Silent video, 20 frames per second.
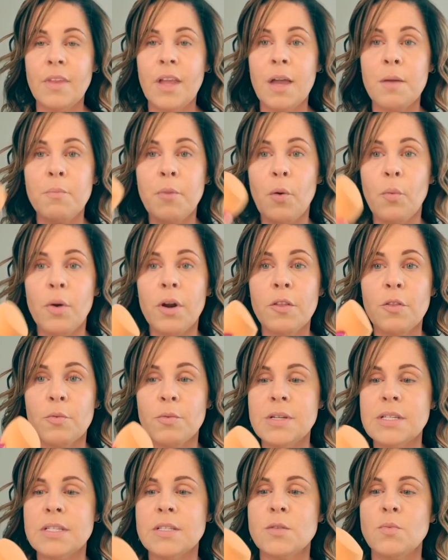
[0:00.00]
But one of the
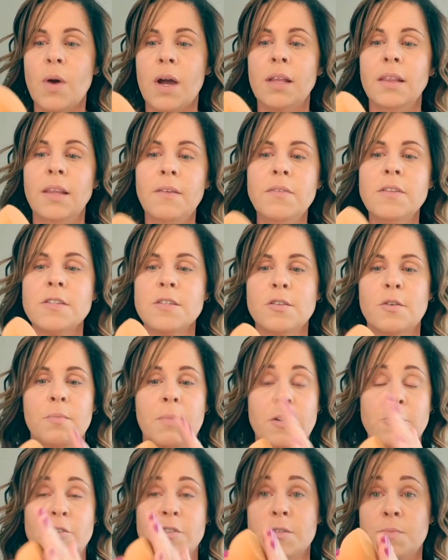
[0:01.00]
reasons why I love this so
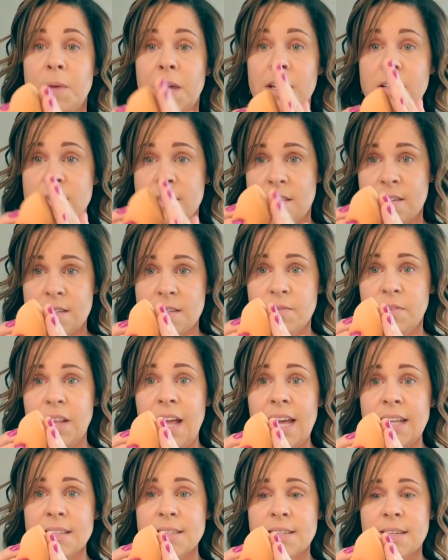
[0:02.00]
much is because of this
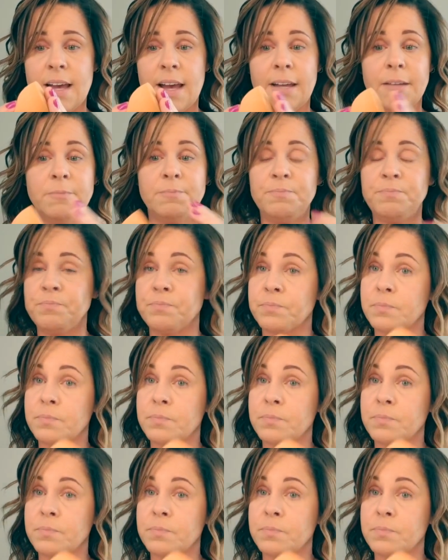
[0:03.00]
flat side.